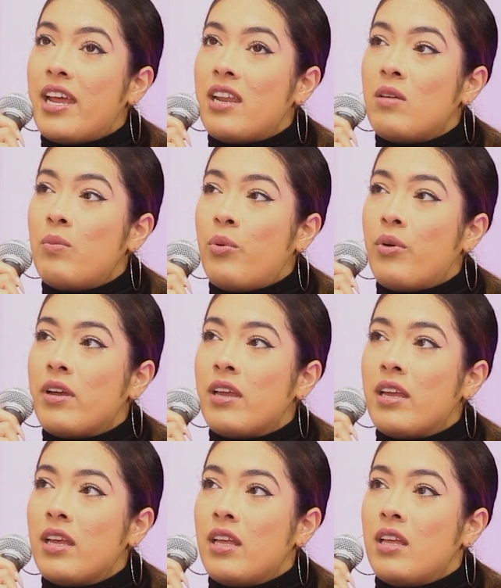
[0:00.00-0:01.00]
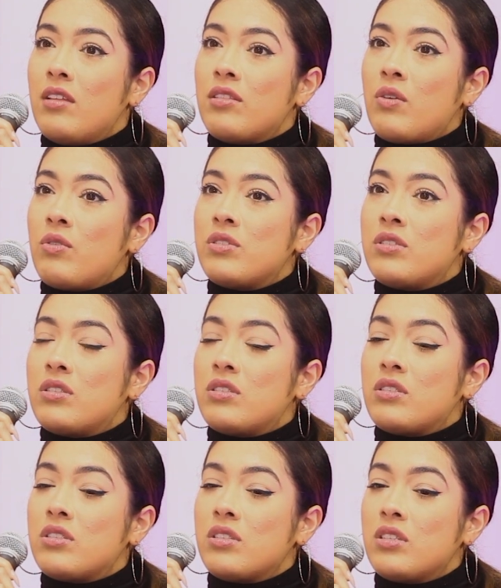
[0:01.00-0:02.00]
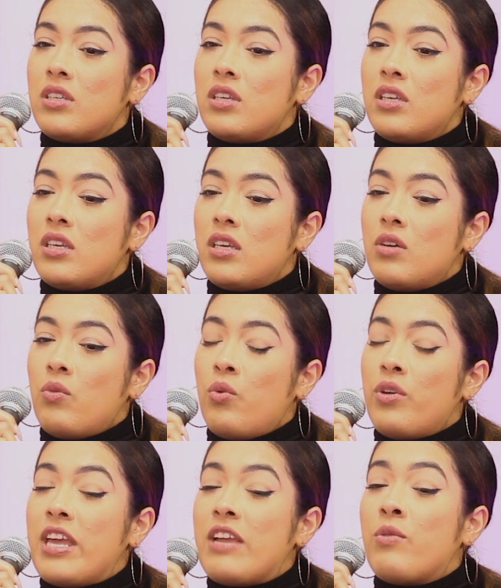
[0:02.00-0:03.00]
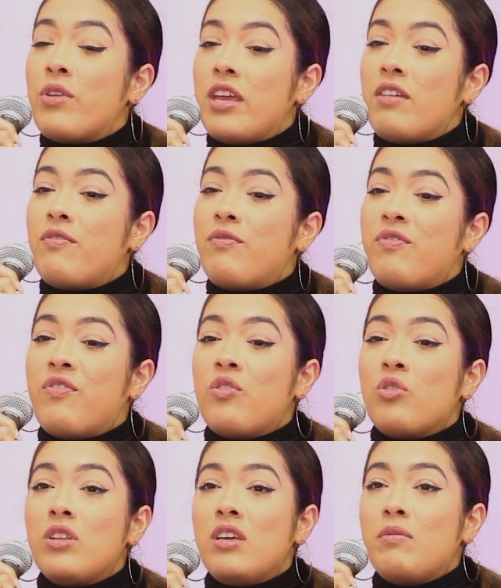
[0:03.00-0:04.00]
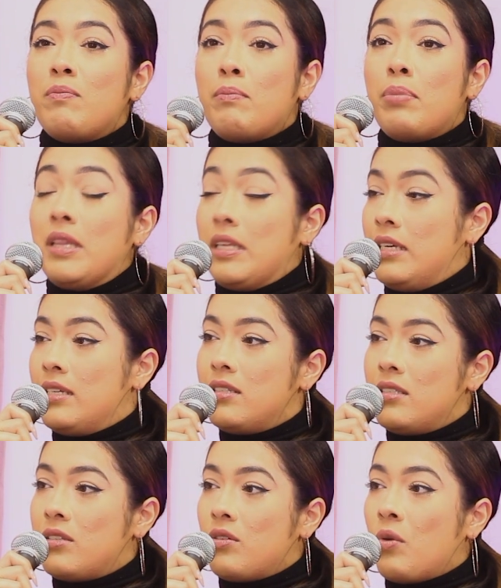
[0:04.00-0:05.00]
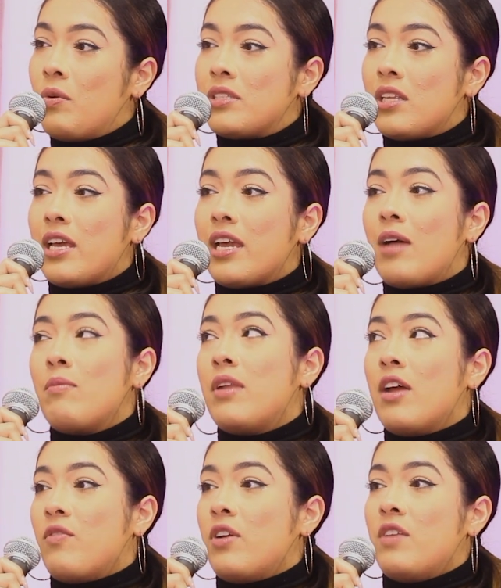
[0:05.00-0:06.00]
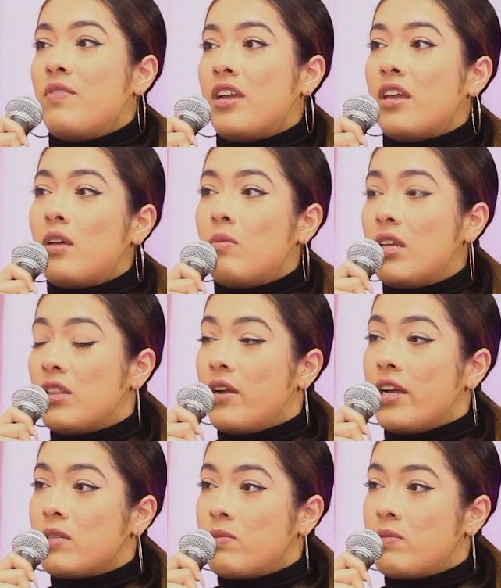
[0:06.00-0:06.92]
at any point there was... Were, like, were they fully pleased? Or was it like, I'm never even going to meet their